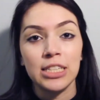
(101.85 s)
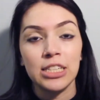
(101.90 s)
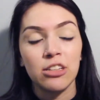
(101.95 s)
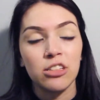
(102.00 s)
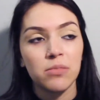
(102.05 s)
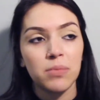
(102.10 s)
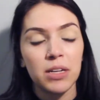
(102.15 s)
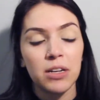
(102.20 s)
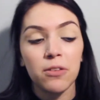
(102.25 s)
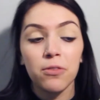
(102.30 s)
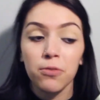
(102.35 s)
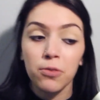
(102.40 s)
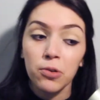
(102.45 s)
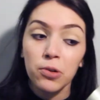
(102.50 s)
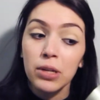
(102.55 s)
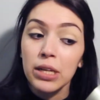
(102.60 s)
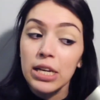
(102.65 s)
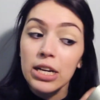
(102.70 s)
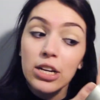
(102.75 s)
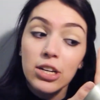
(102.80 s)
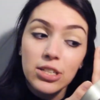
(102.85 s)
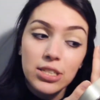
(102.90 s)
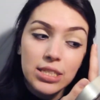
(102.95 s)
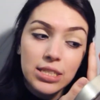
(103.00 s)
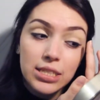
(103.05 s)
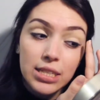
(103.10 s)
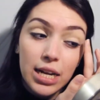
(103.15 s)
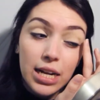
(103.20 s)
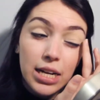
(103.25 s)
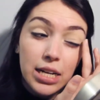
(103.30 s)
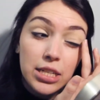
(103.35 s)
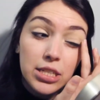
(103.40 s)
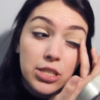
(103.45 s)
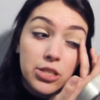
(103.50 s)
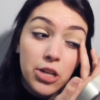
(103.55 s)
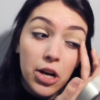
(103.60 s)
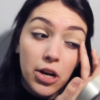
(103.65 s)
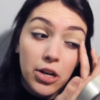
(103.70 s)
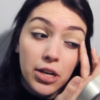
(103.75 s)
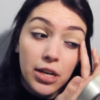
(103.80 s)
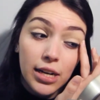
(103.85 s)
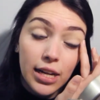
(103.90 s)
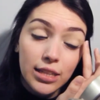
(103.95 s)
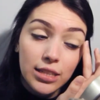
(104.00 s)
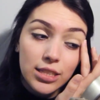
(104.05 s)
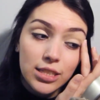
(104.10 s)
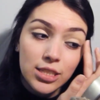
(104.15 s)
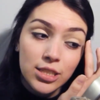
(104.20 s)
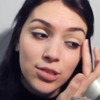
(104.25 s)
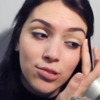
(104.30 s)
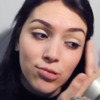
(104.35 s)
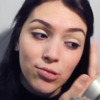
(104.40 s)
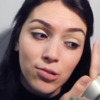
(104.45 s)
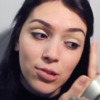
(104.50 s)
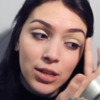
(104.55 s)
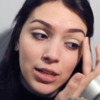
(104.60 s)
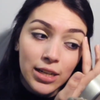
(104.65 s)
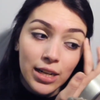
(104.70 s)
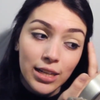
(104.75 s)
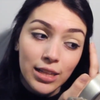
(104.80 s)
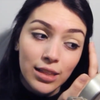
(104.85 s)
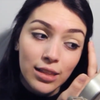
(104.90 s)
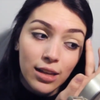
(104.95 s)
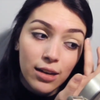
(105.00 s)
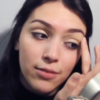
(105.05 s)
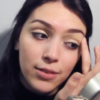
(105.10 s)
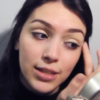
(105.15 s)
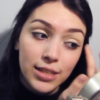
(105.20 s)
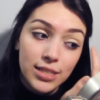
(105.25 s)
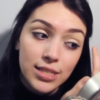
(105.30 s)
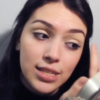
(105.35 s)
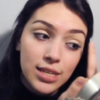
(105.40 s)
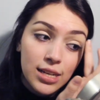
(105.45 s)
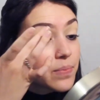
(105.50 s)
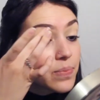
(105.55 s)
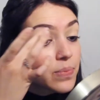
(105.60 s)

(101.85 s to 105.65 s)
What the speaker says: So it's been a full year since I started at this school, and I love it.